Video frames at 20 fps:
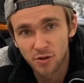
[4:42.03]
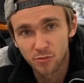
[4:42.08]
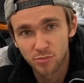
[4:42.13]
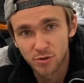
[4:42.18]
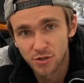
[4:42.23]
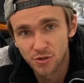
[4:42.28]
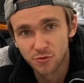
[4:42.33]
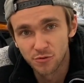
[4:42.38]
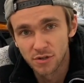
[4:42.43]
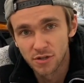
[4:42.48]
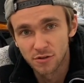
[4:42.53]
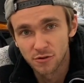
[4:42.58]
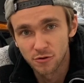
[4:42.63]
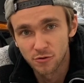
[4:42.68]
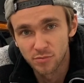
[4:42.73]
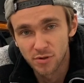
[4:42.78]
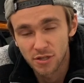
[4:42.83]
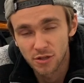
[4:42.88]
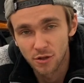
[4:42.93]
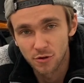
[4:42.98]
I'll bring you in a
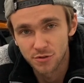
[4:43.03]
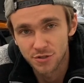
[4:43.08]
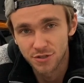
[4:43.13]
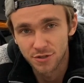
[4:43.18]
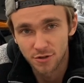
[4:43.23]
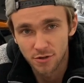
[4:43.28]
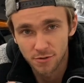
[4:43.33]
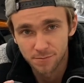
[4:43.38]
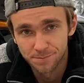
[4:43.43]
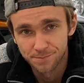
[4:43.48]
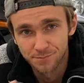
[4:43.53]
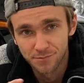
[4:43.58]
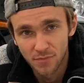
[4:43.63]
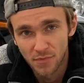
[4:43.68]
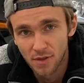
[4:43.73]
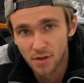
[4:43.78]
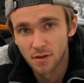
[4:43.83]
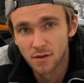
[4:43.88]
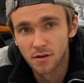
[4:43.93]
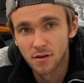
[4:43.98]
little bit closer
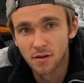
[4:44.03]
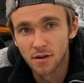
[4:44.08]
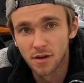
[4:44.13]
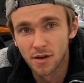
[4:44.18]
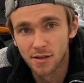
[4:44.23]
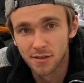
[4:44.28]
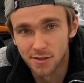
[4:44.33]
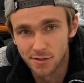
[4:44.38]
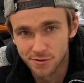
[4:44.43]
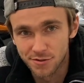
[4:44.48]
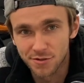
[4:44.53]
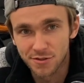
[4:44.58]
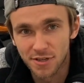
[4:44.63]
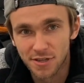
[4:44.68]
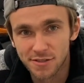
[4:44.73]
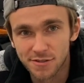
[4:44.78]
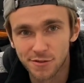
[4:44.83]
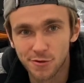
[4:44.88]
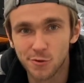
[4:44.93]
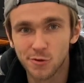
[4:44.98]
and let's just
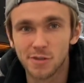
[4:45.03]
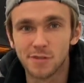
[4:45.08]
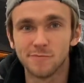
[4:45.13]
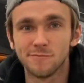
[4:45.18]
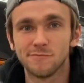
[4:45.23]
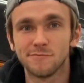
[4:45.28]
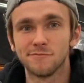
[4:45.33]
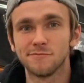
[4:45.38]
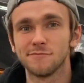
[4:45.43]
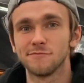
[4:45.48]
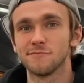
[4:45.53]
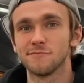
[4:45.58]
get to it.